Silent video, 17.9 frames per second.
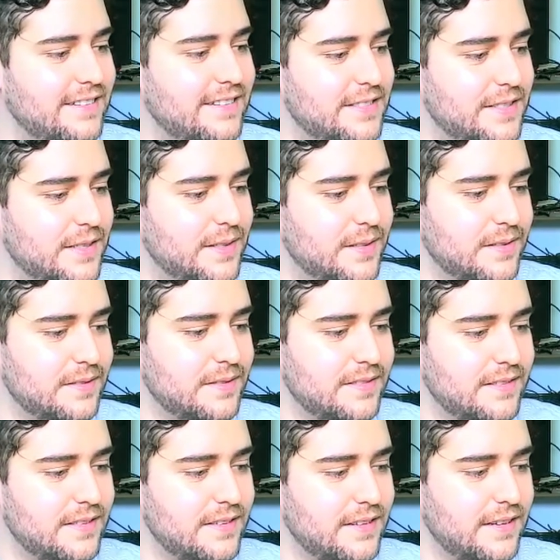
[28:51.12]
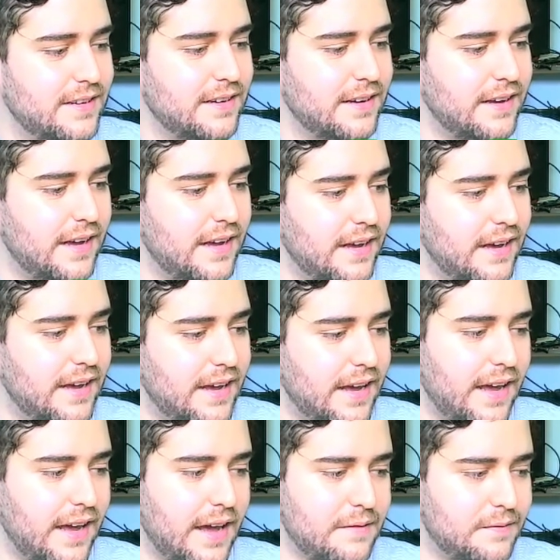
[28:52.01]
So
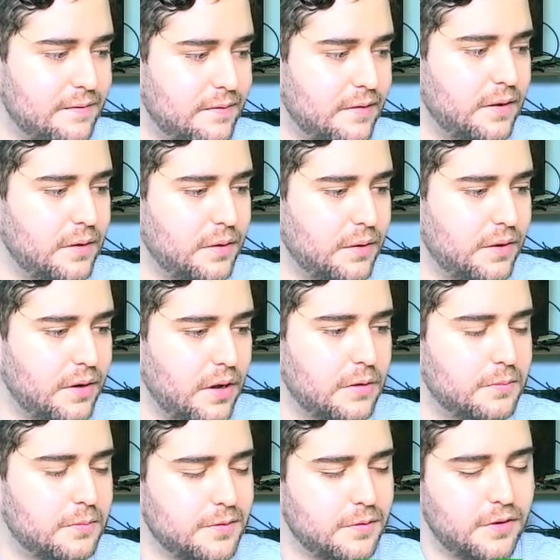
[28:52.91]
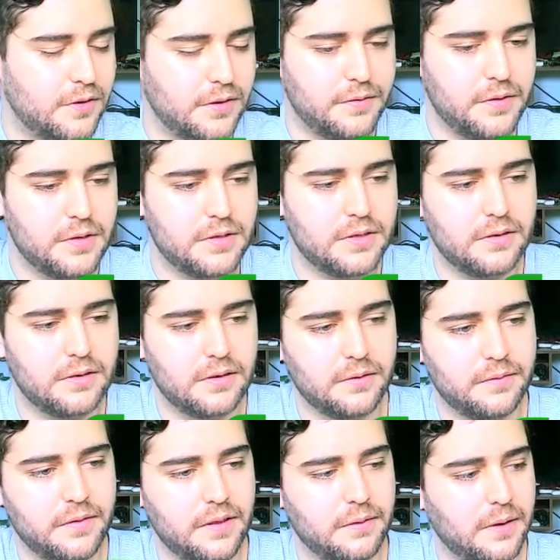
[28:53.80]
I have good hopes for the future
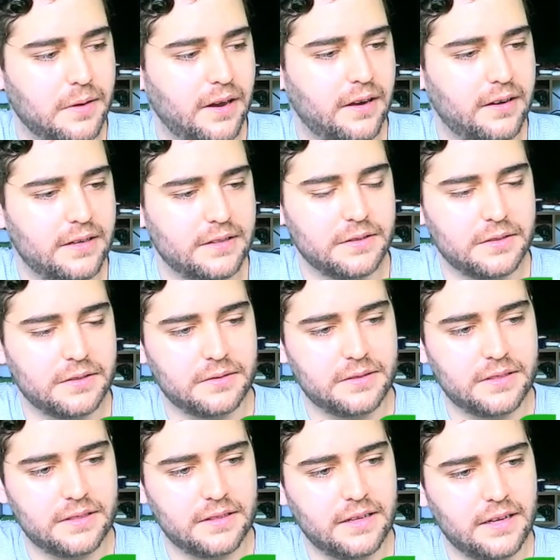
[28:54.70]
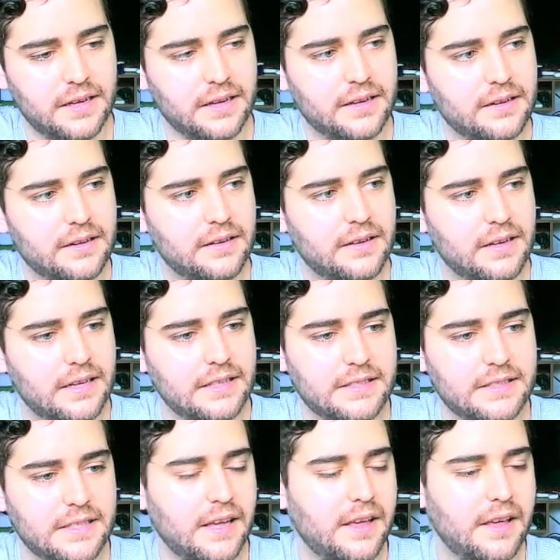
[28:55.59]
of the VR industry. Like
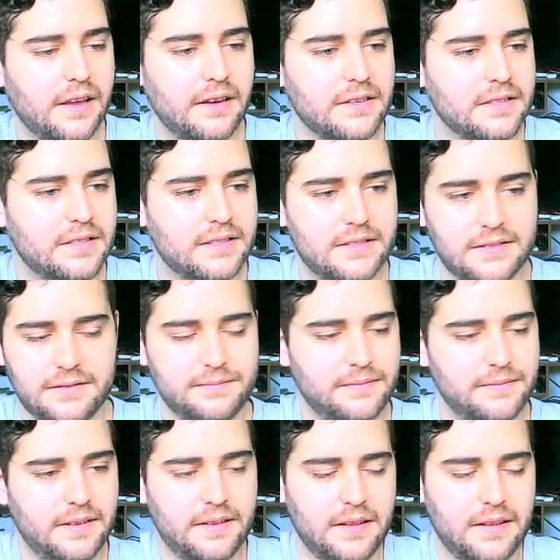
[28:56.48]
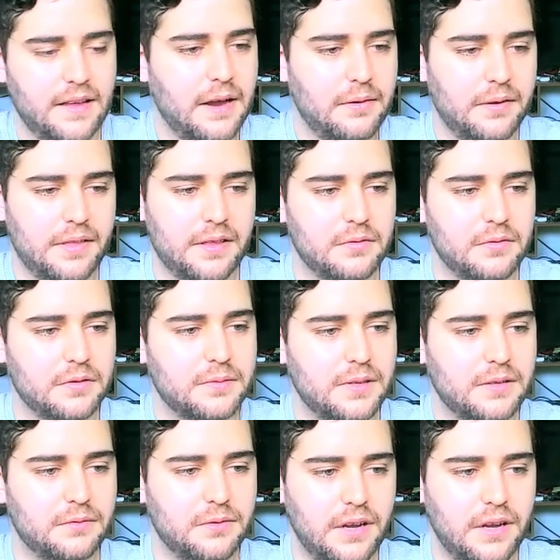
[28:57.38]
in 10 years, everything will
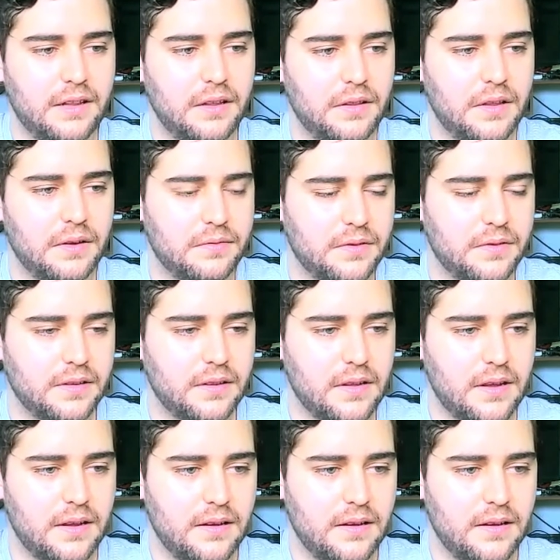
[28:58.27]
be really different.